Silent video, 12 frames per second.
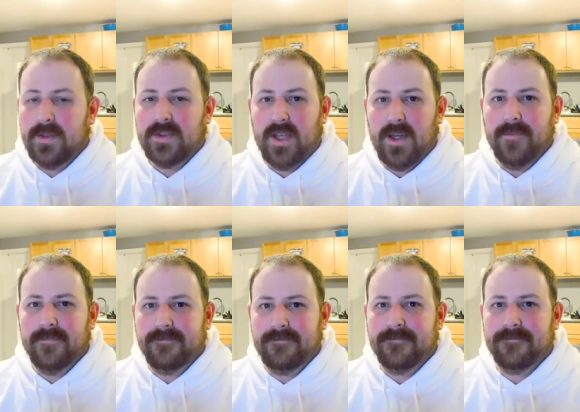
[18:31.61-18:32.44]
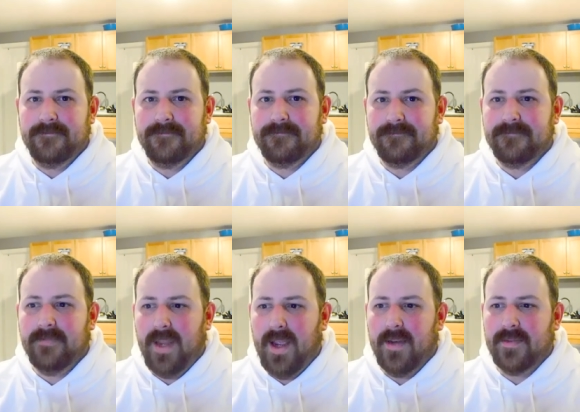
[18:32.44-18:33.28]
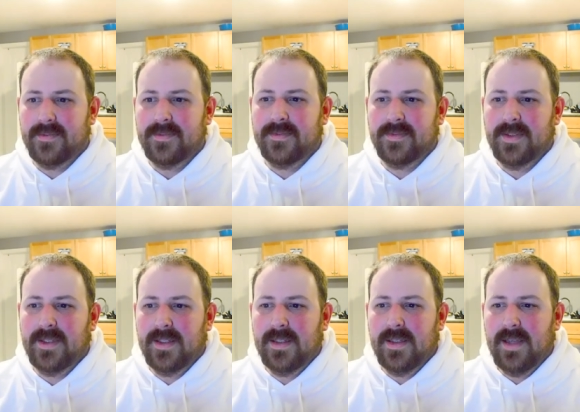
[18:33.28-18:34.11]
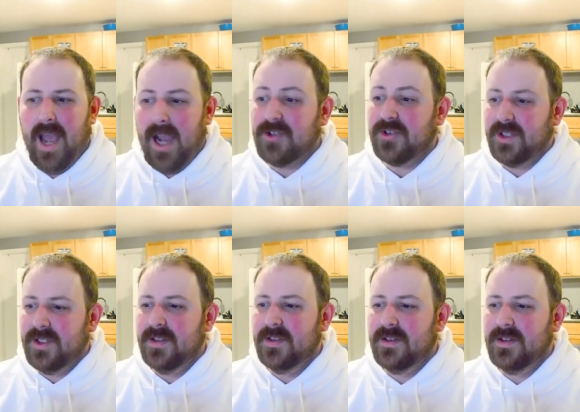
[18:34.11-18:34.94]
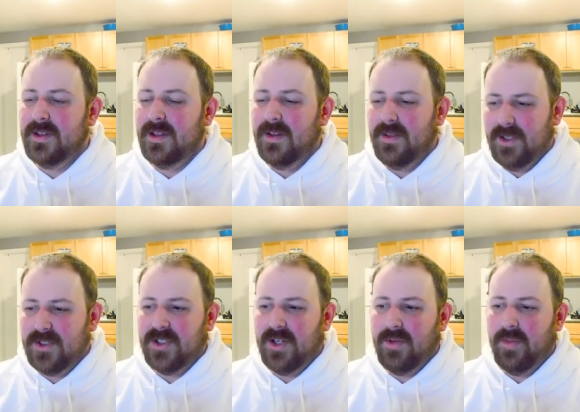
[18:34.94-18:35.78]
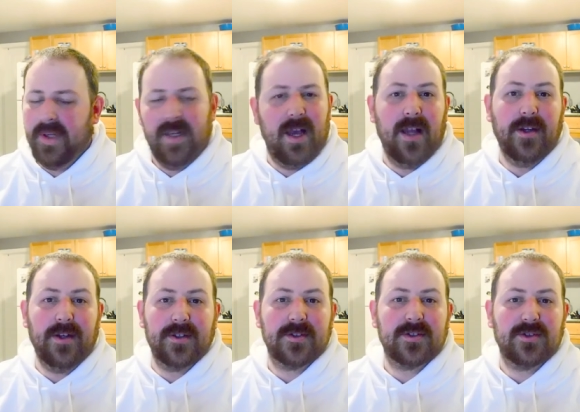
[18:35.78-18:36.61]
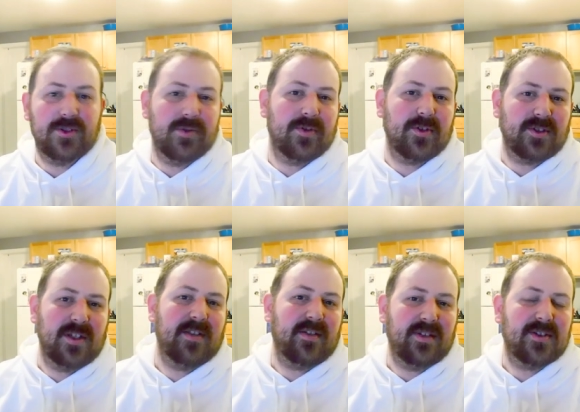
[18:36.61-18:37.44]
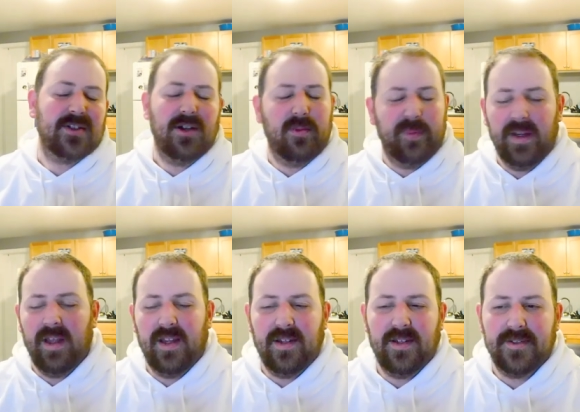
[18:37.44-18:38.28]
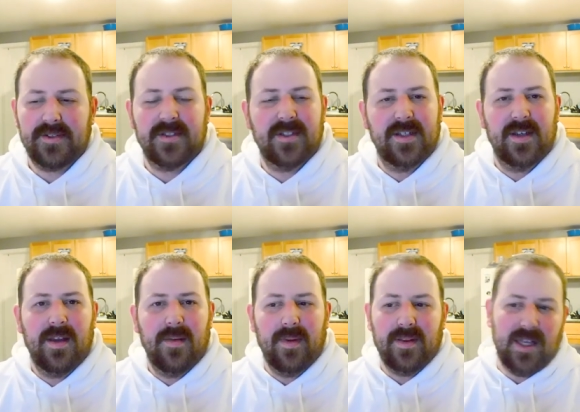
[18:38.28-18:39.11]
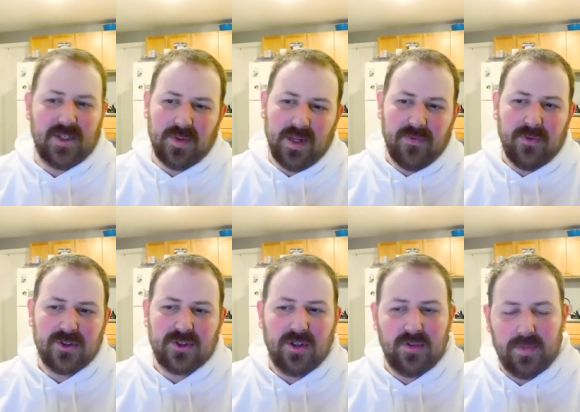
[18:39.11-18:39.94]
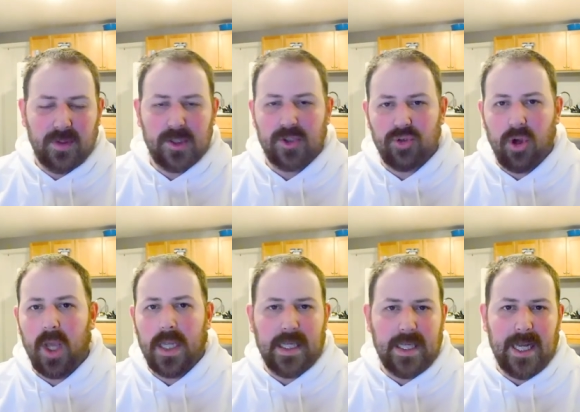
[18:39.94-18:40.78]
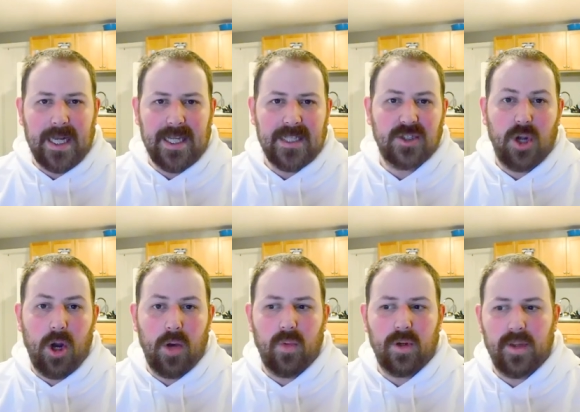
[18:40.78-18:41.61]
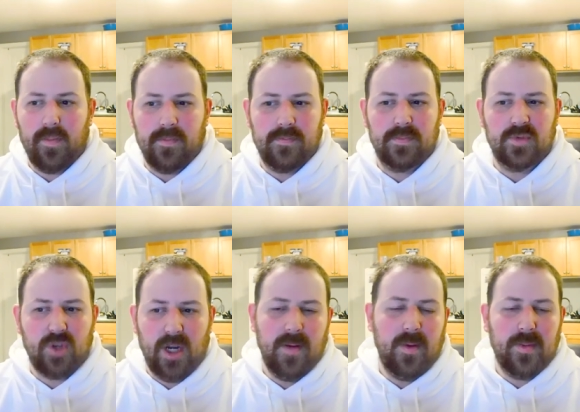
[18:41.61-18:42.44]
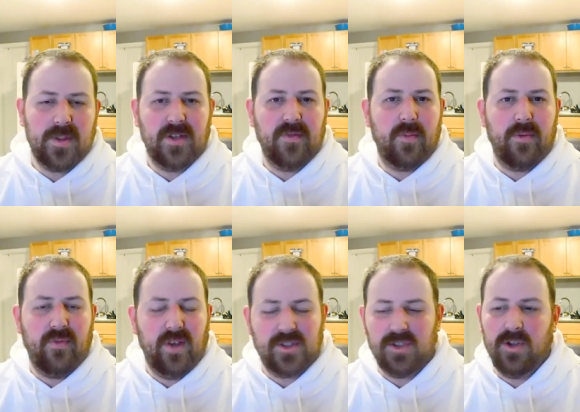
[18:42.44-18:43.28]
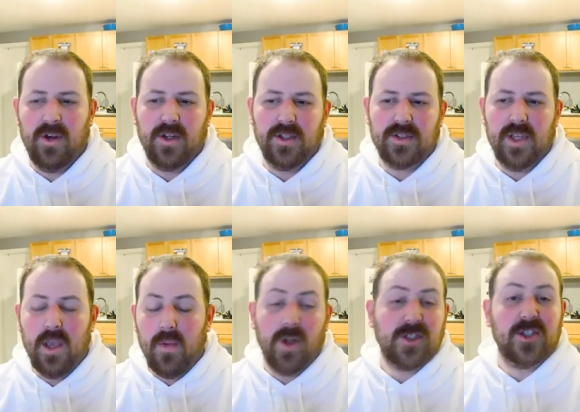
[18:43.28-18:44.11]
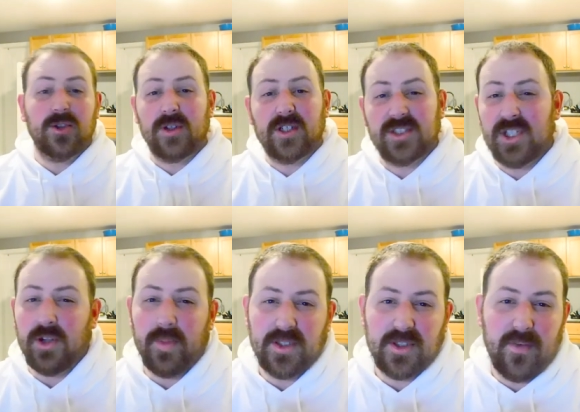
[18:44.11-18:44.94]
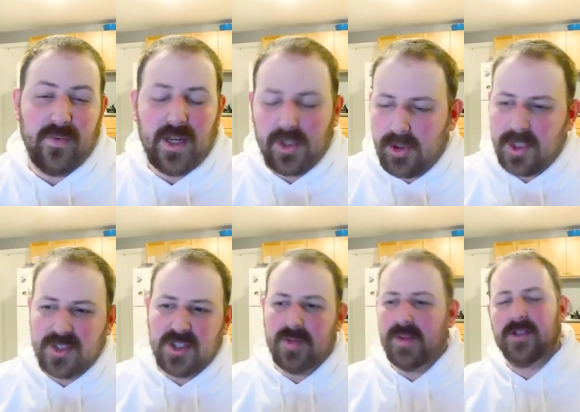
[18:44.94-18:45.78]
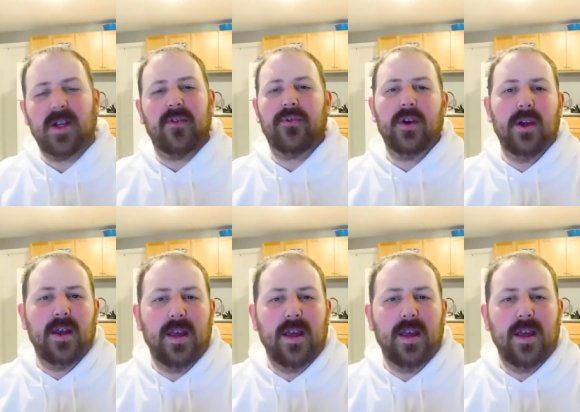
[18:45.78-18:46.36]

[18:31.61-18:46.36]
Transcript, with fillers: So yeah, actually this year will be 9 years. June 13th of this year will be 9 years. But that's when I first started really drawing and getting into artwork and trying to make myself a professional artist, which I do consider myself. I do consider myself